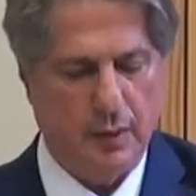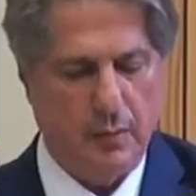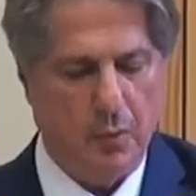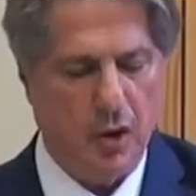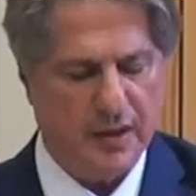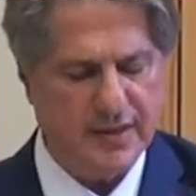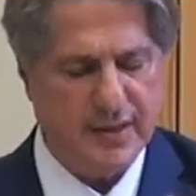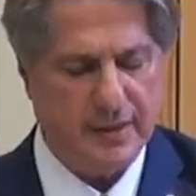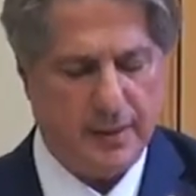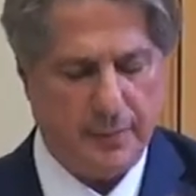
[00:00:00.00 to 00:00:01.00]
More
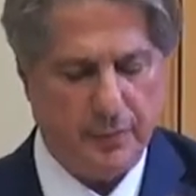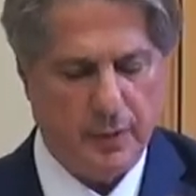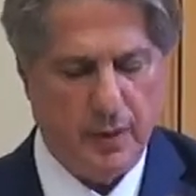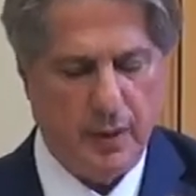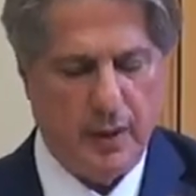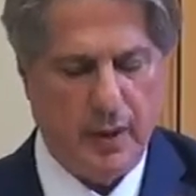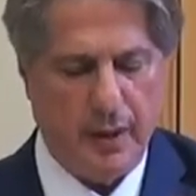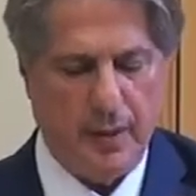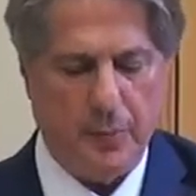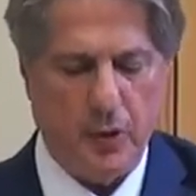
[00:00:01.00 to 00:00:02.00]
recently, an
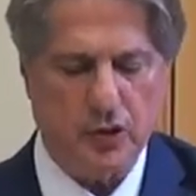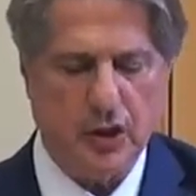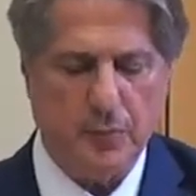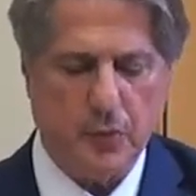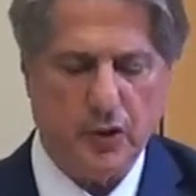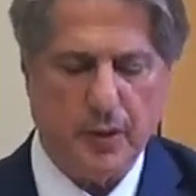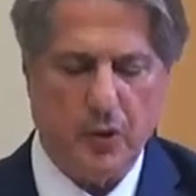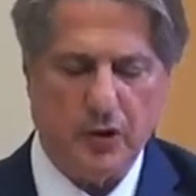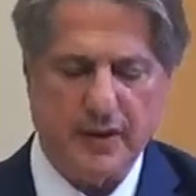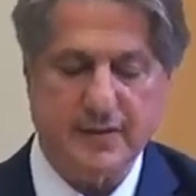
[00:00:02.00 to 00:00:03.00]
important
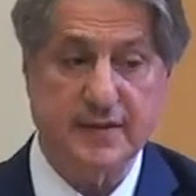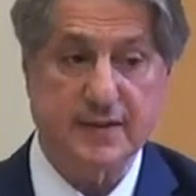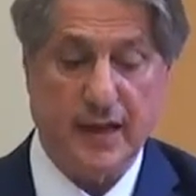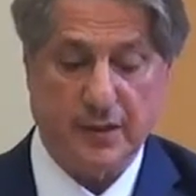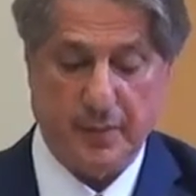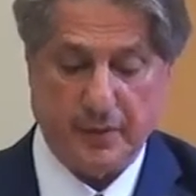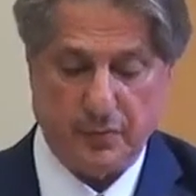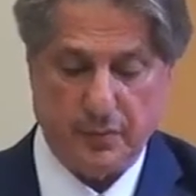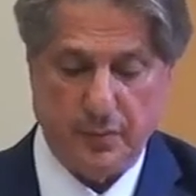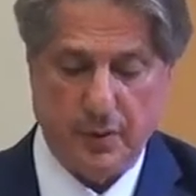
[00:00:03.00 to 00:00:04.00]
pro-democracy statement
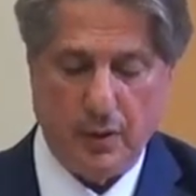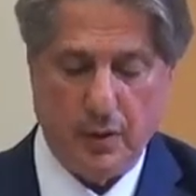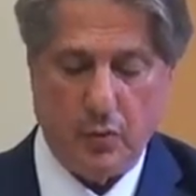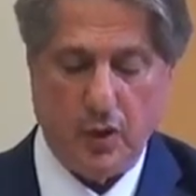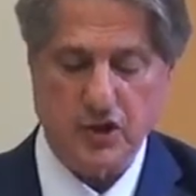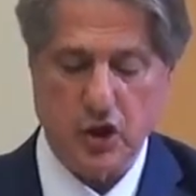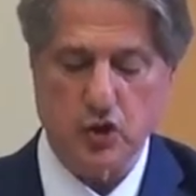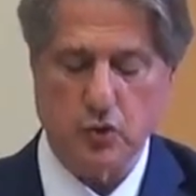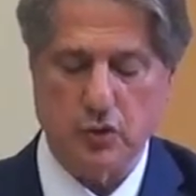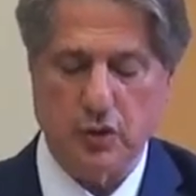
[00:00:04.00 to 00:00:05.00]
was
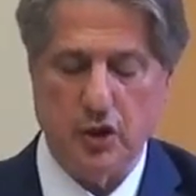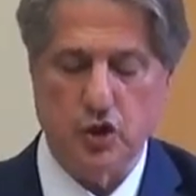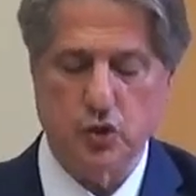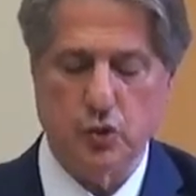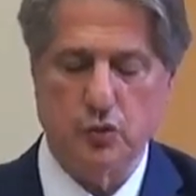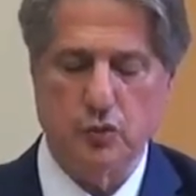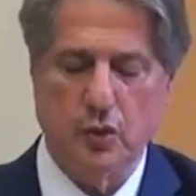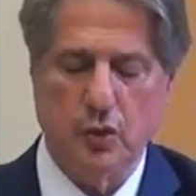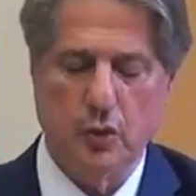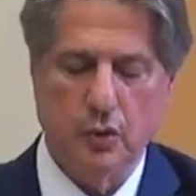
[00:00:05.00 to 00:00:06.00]
issued in June
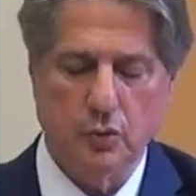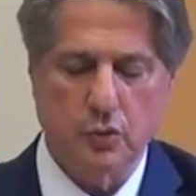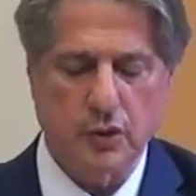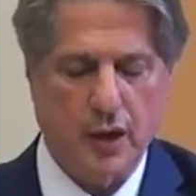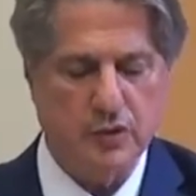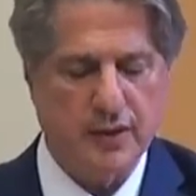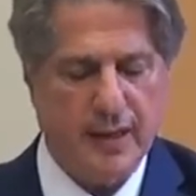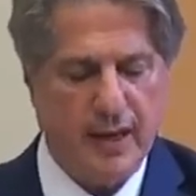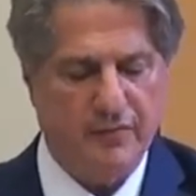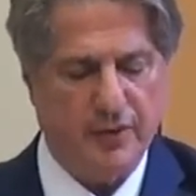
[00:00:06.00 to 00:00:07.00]

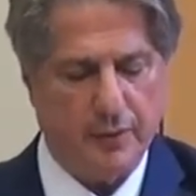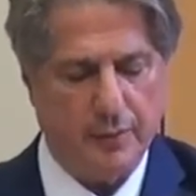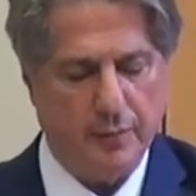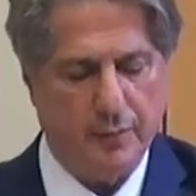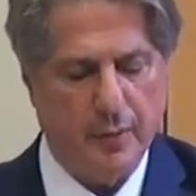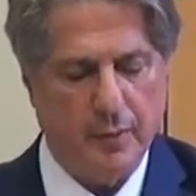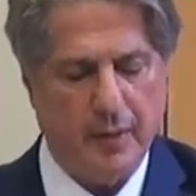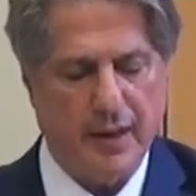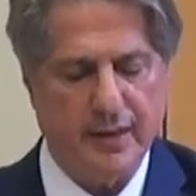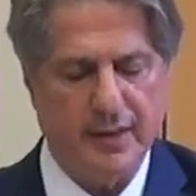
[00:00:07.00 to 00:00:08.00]
2011
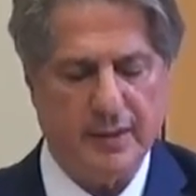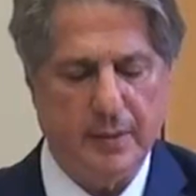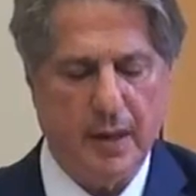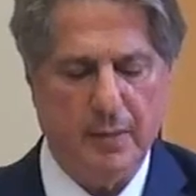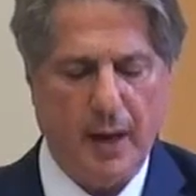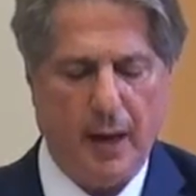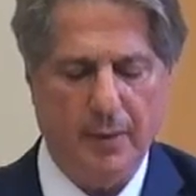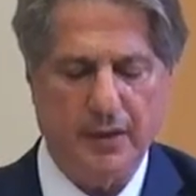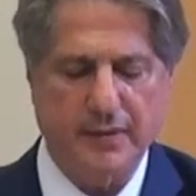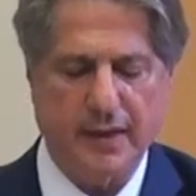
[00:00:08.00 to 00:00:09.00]
by Grand Imam
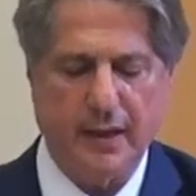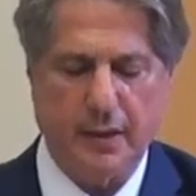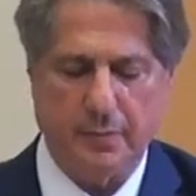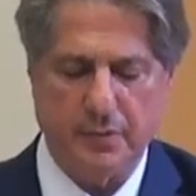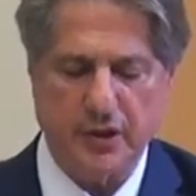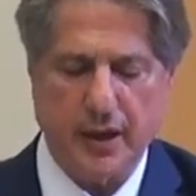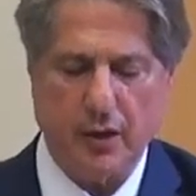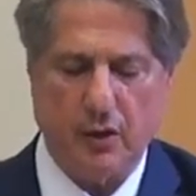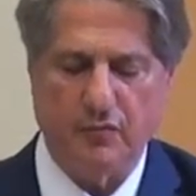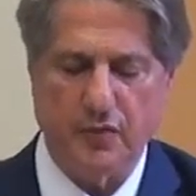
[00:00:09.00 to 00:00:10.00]
Ahmed al-Tayyib, Sheikh
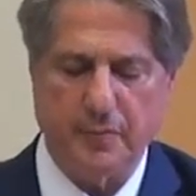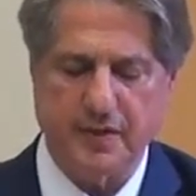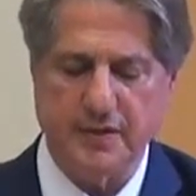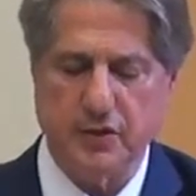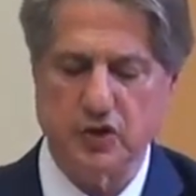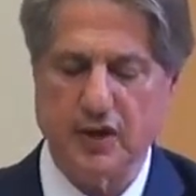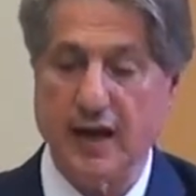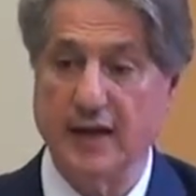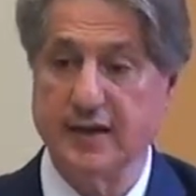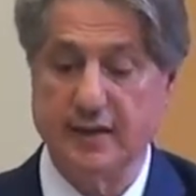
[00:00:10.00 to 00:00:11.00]
of the prestigious
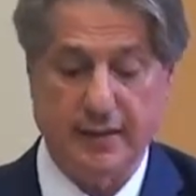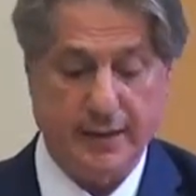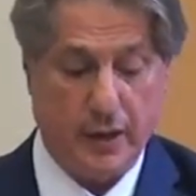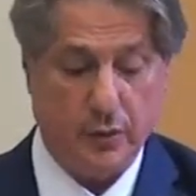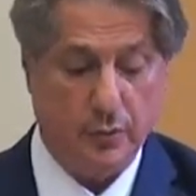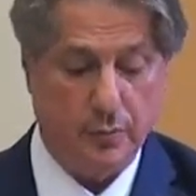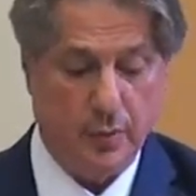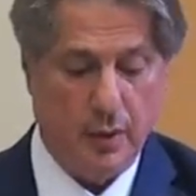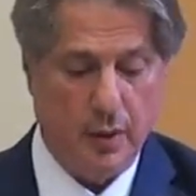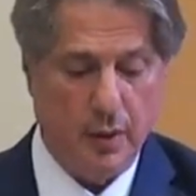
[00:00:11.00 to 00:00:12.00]
Al-Azhar in Cairo,
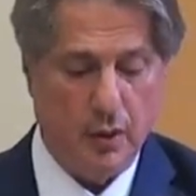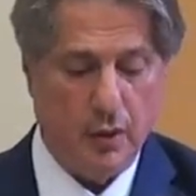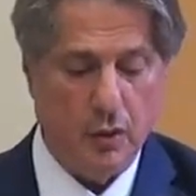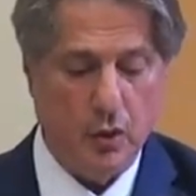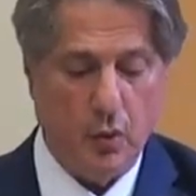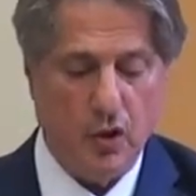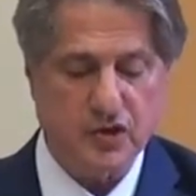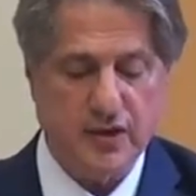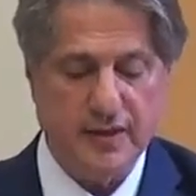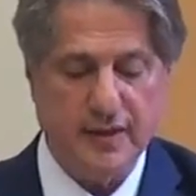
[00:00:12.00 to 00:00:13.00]
the
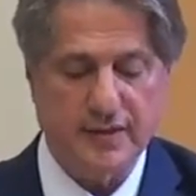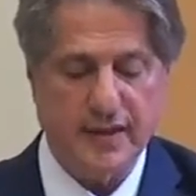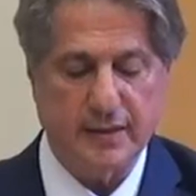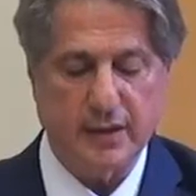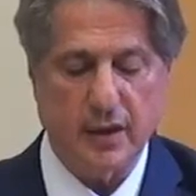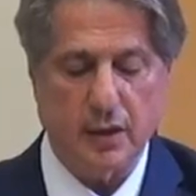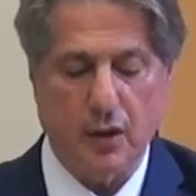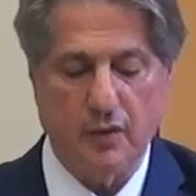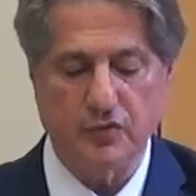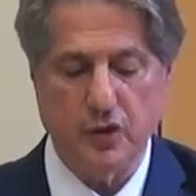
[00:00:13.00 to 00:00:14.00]
world's leading center
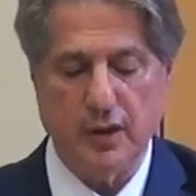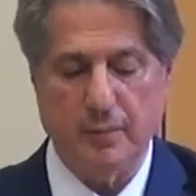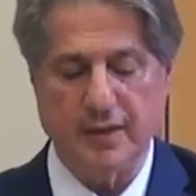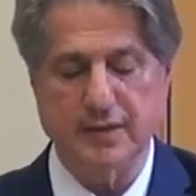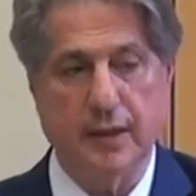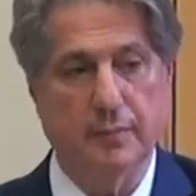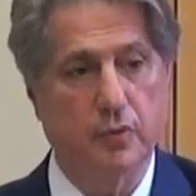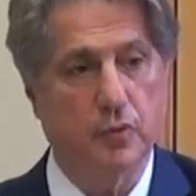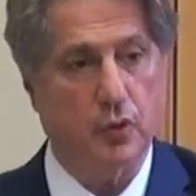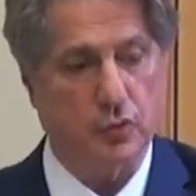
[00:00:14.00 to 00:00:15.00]
of Sunni Muslim
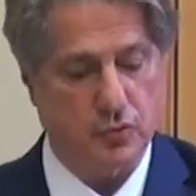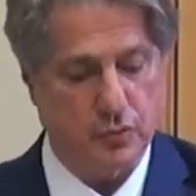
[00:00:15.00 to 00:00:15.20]
thought.